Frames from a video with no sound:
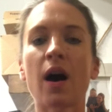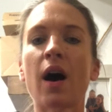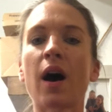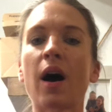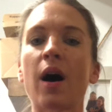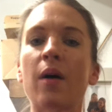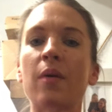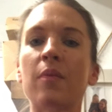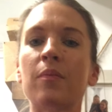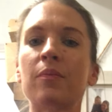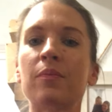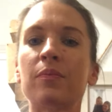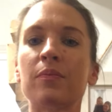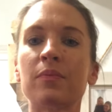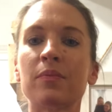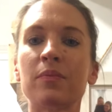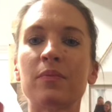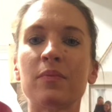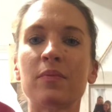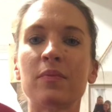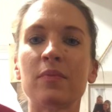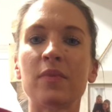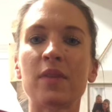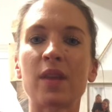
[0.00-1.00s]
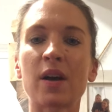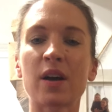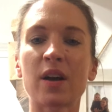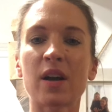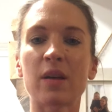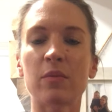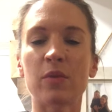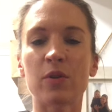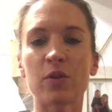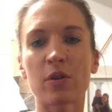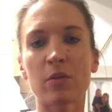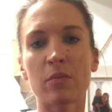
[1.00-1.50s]
um, the
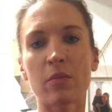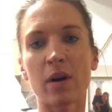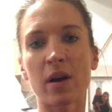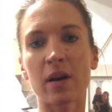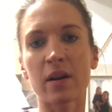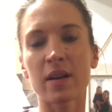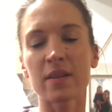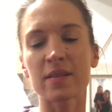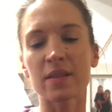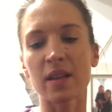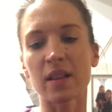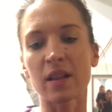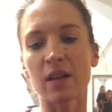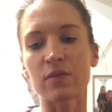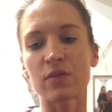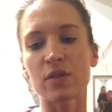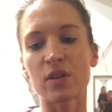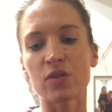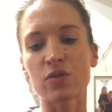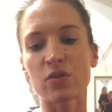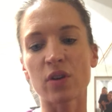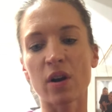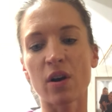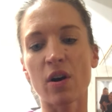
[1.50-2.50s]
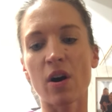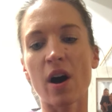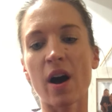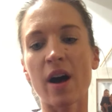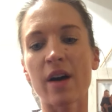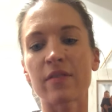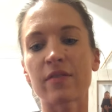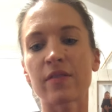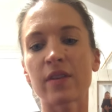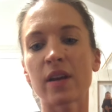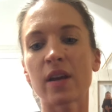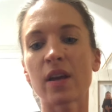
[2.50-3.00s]
commuter mug because I love to drink
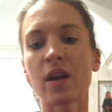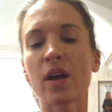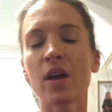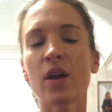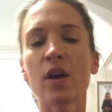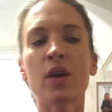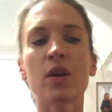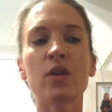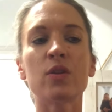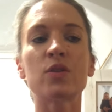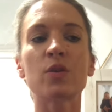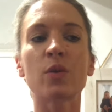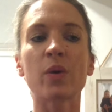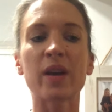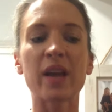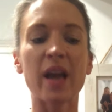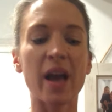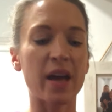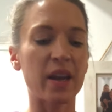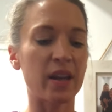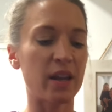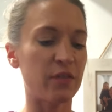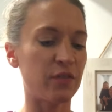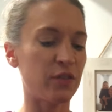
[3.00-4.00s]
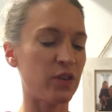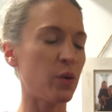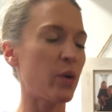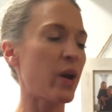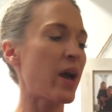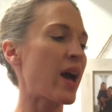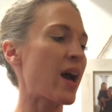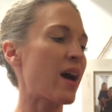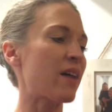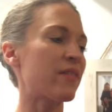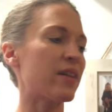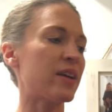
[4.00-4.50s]
coffee. So again, if you
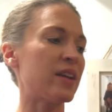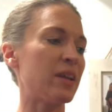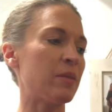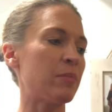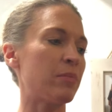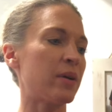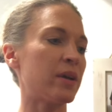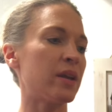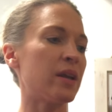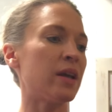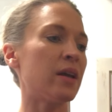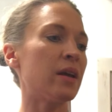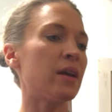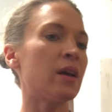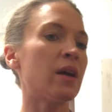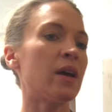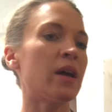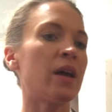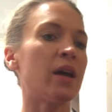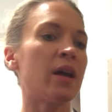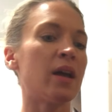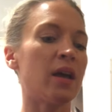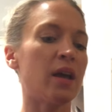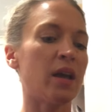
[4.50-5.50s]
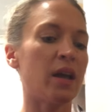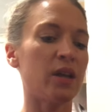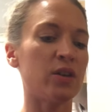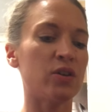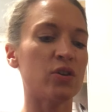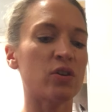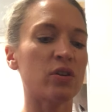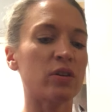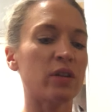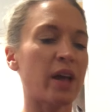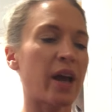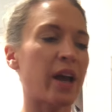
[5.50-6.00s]
have anybody in
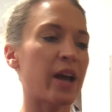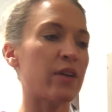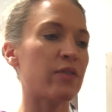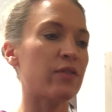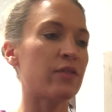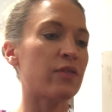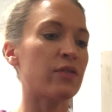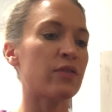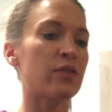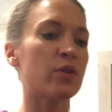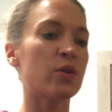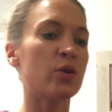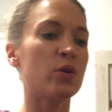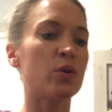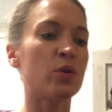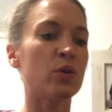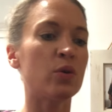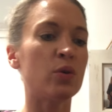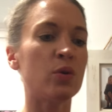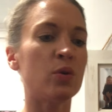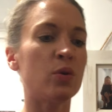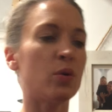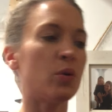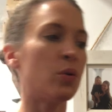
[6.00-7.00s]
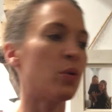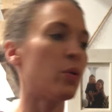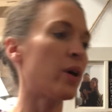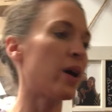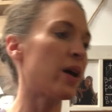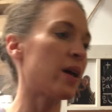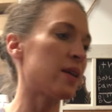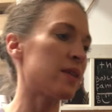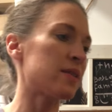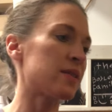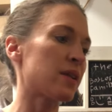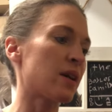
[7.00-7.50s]
your life who
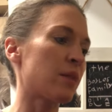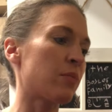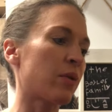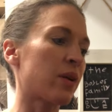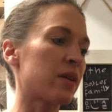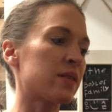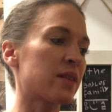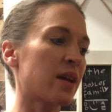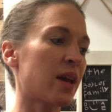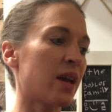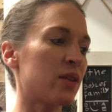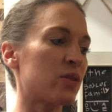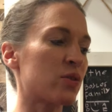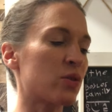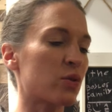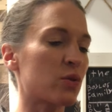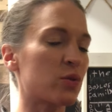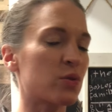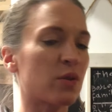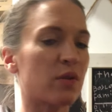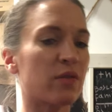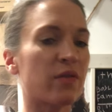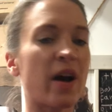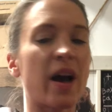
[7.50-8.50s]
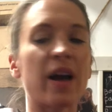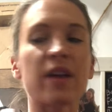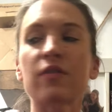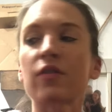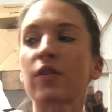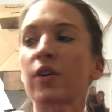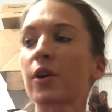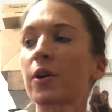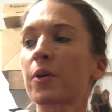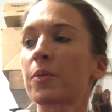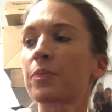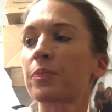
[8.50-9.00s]
is a breast cancer
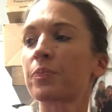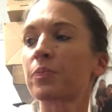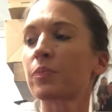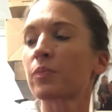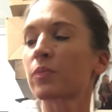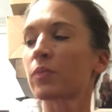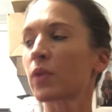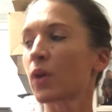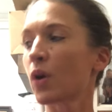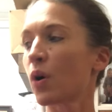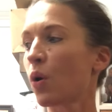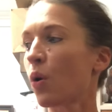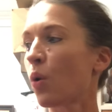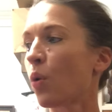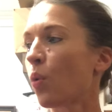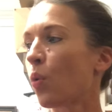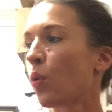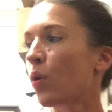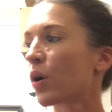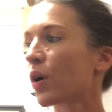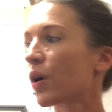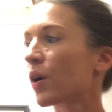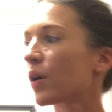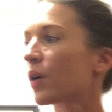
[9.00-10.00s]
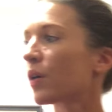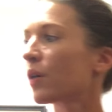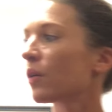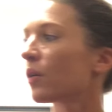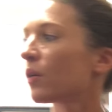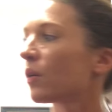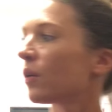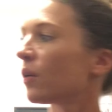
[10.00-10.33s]
survivor or